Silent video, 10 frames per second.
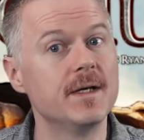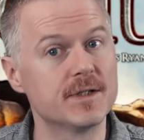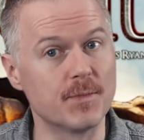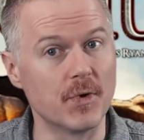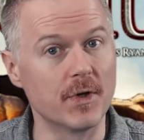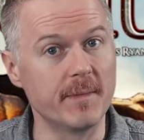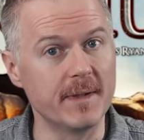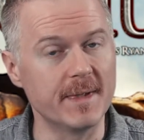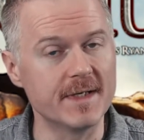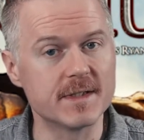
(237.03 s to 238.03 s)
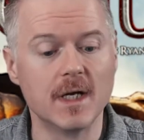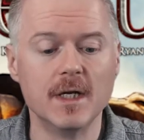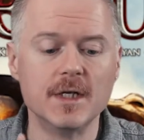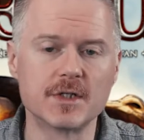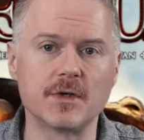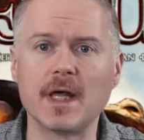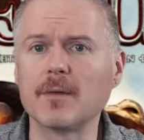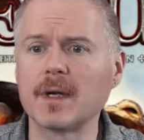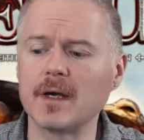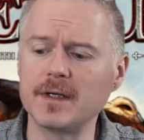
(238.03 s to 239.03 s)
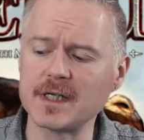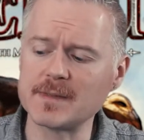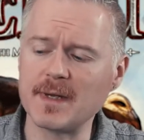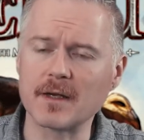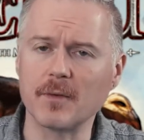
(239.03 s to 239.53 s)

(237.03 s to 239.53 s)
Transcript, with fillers: spoiler minimized. So now that we got our dice bag